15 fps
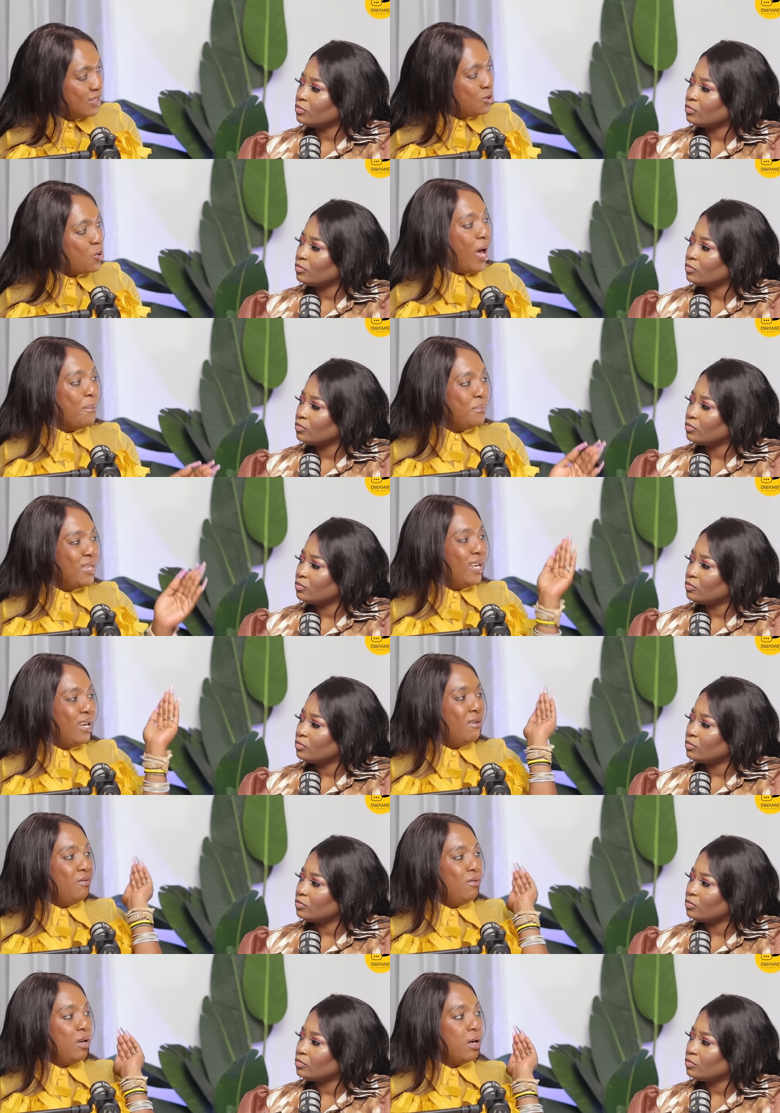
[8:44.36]
Speaker 1: So I'm there
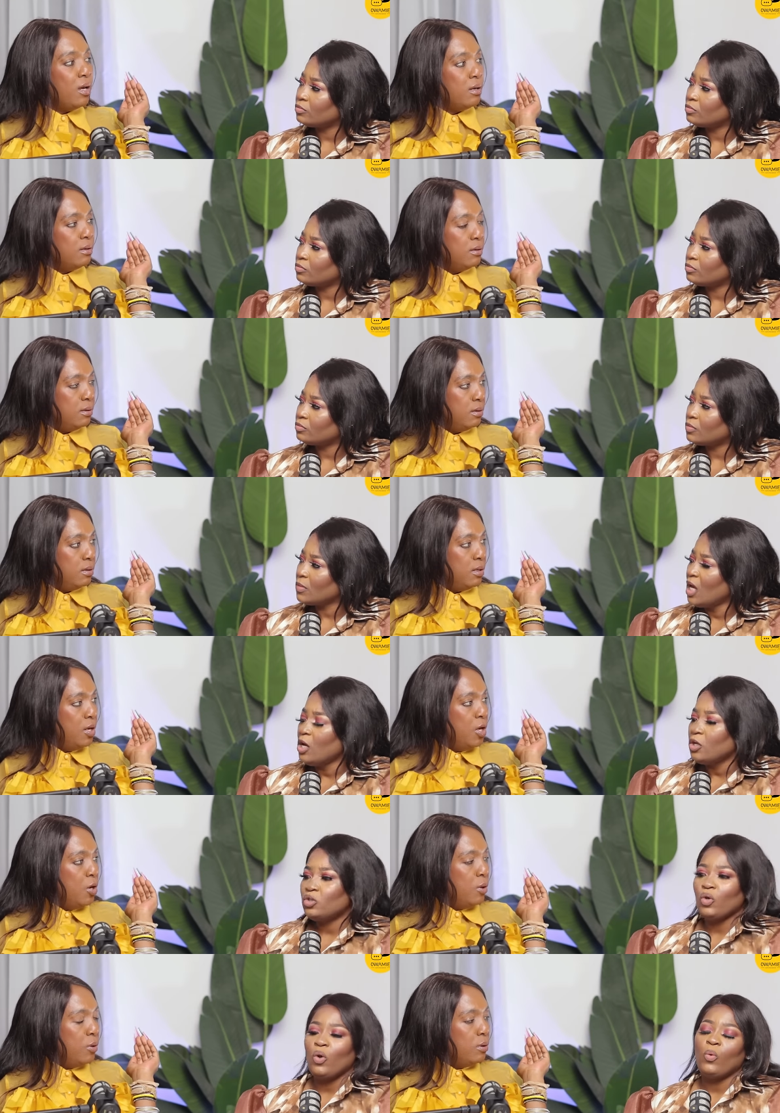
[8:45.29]
every year.
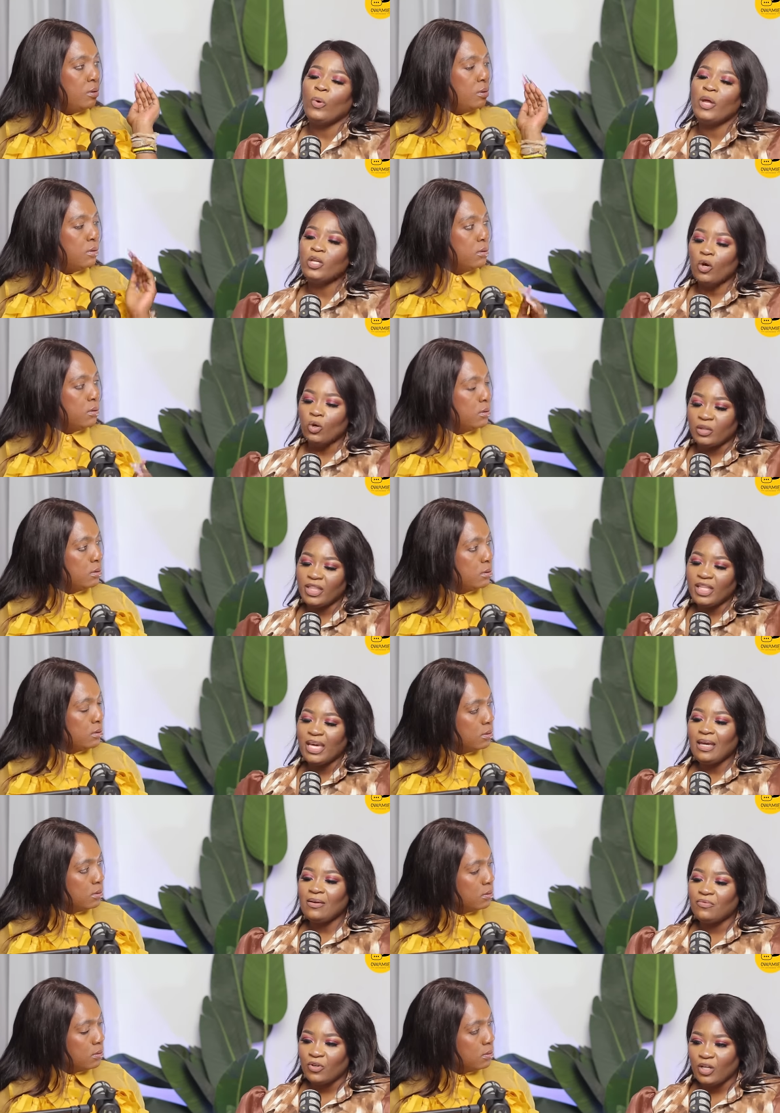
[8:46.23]
Speaker 2: So when you're
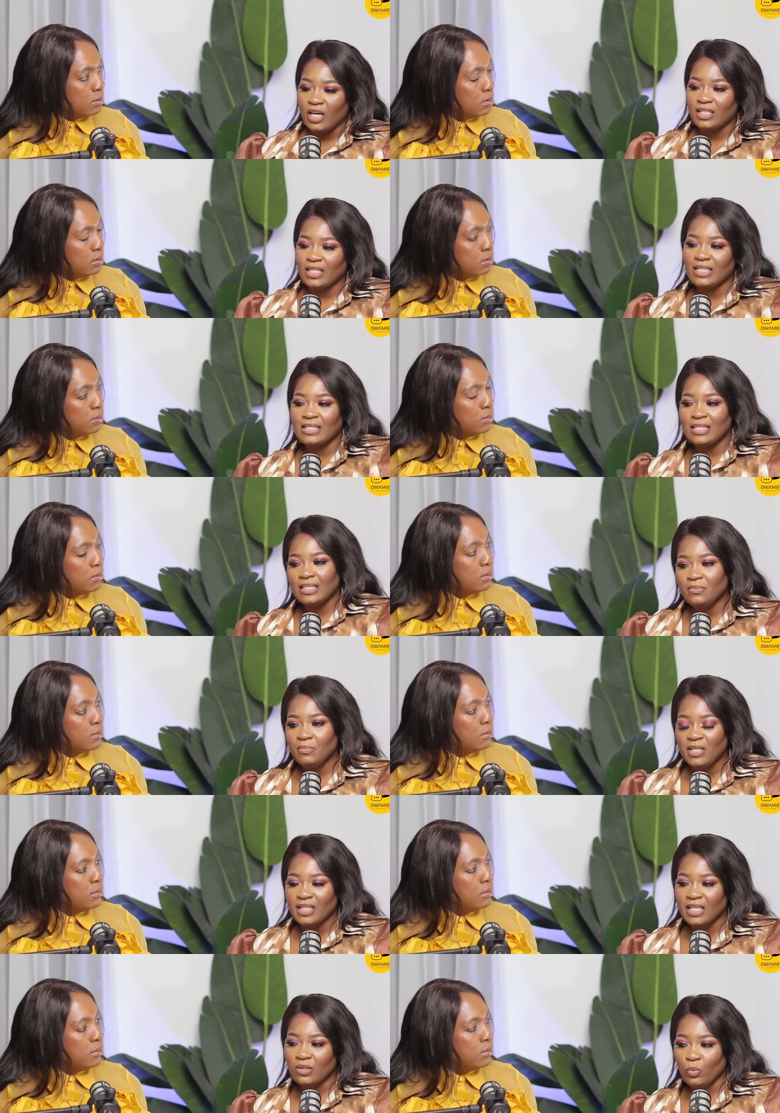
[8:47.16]
there every year, does this
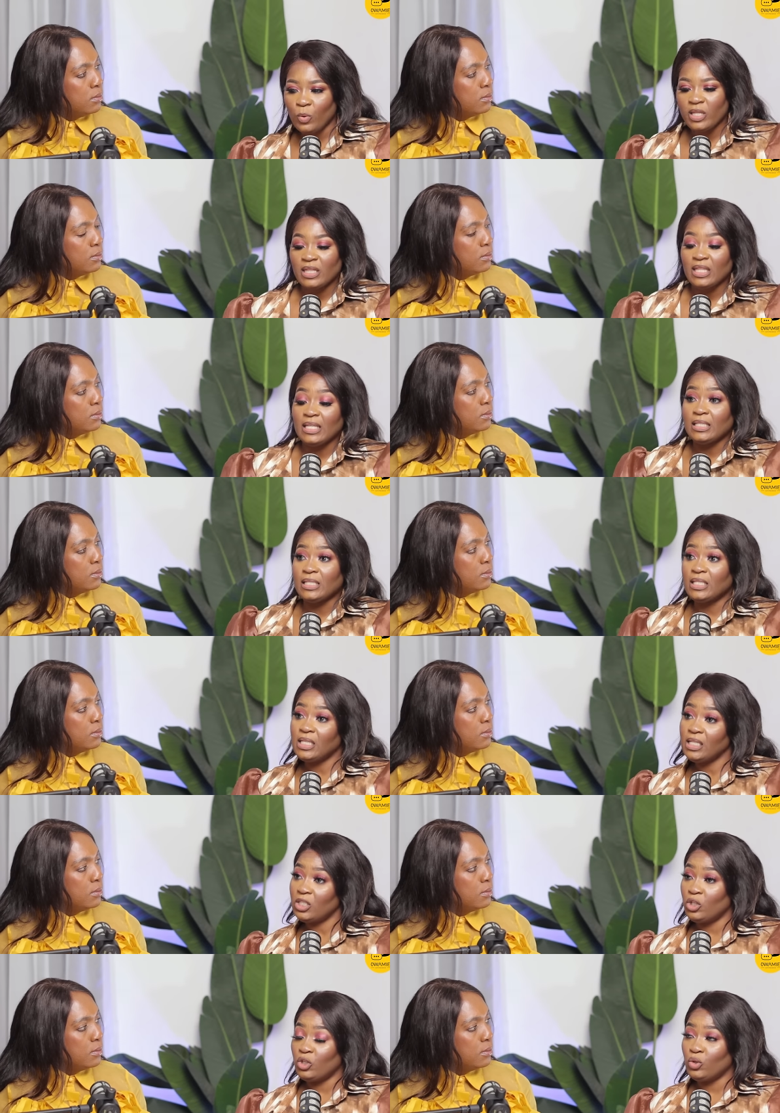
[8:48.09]
mean that when they
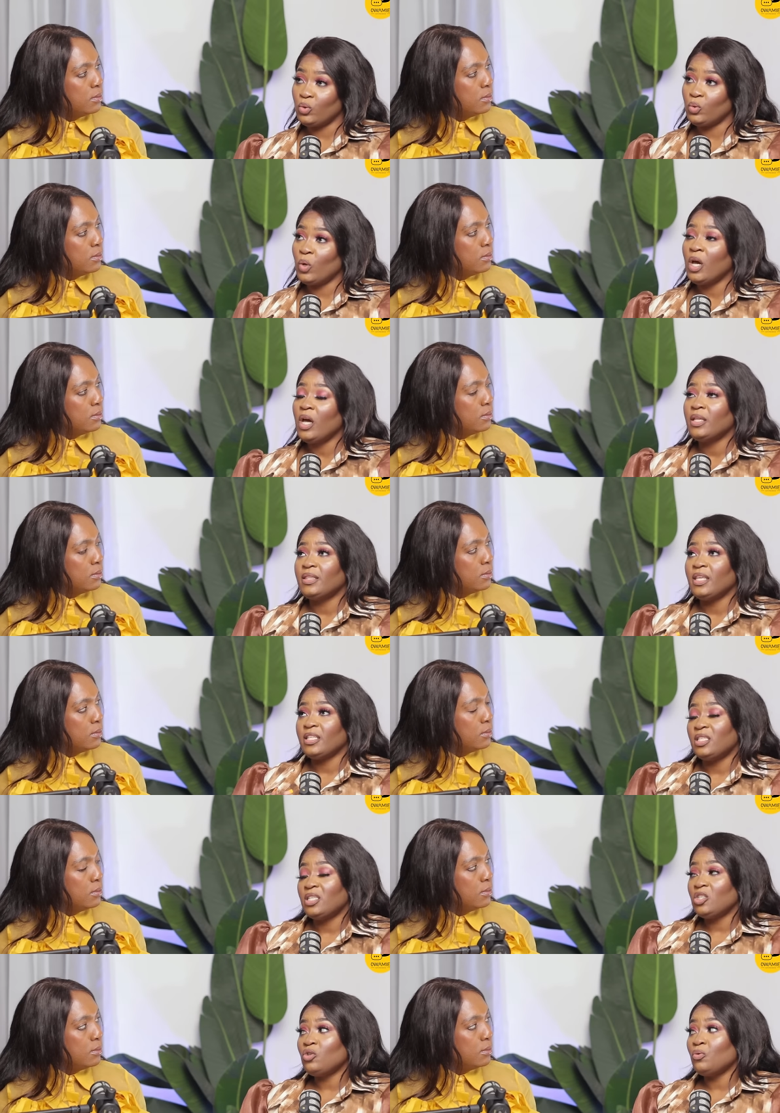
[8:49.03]
teach you
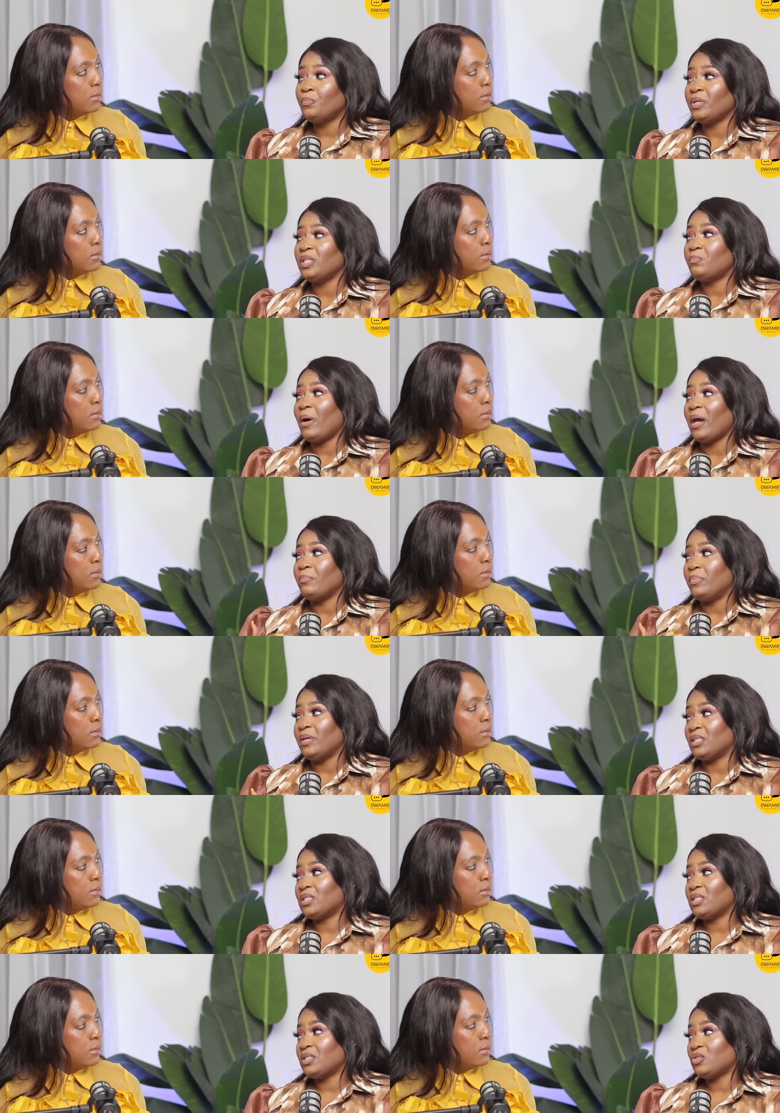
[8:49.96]
bit by
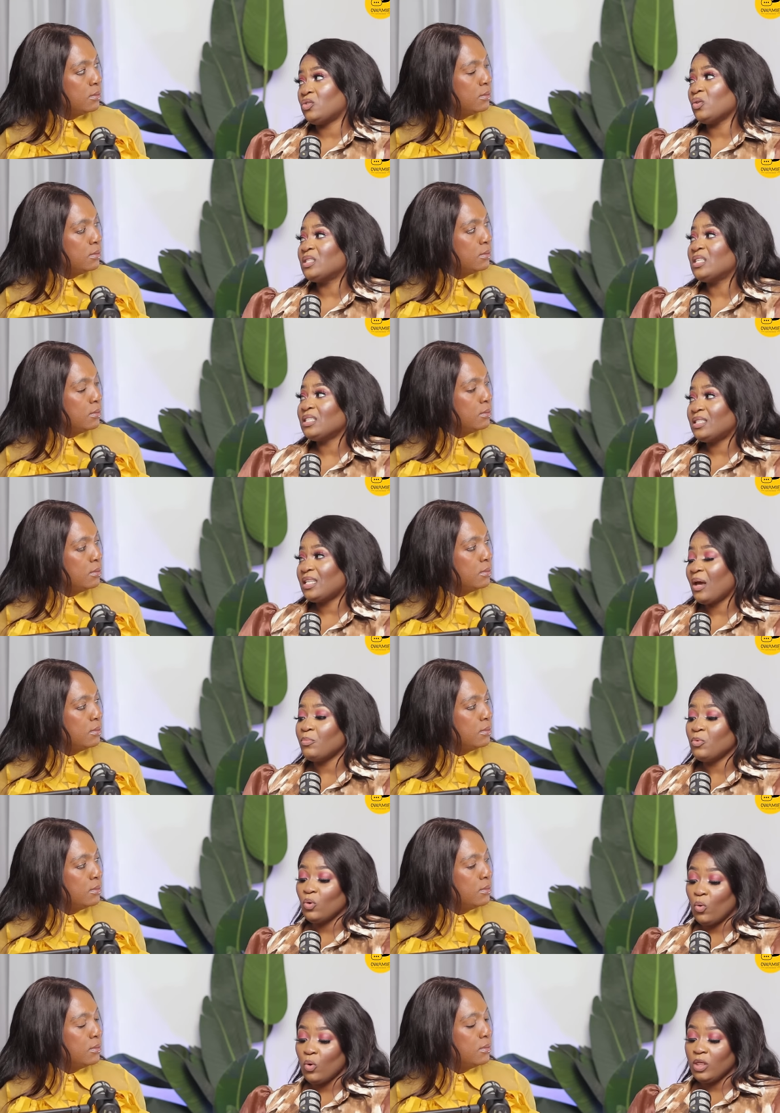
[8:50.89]
bit? So this
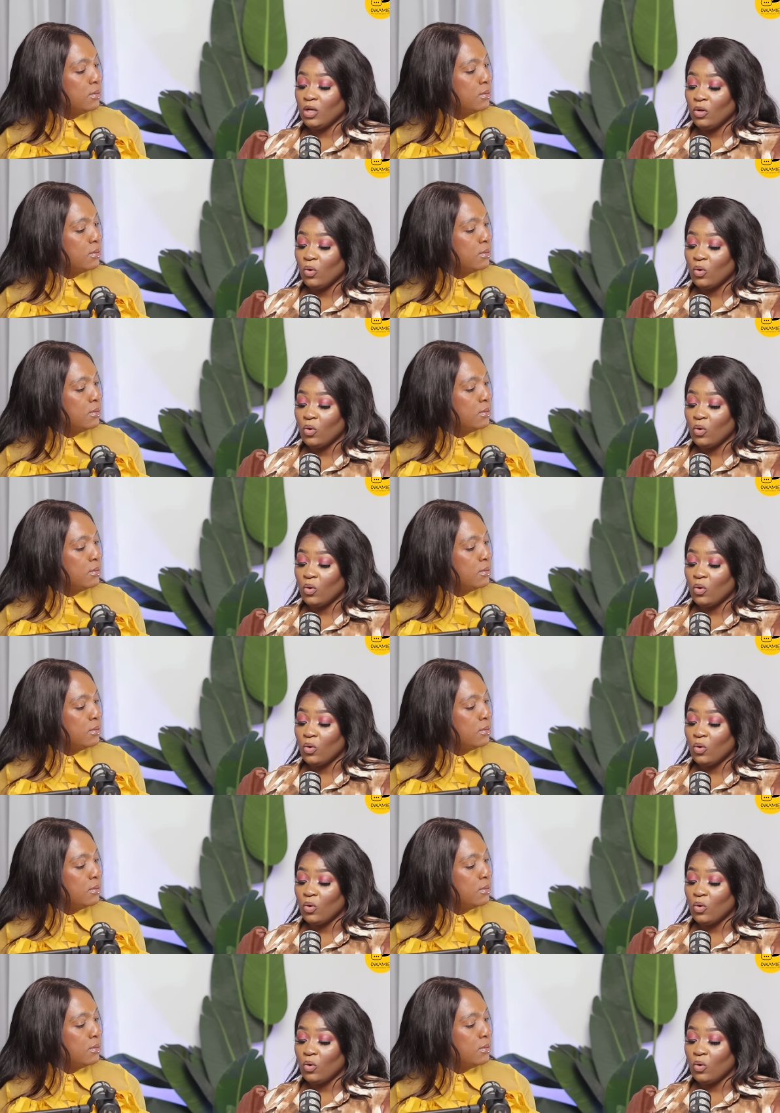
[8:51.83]
time you only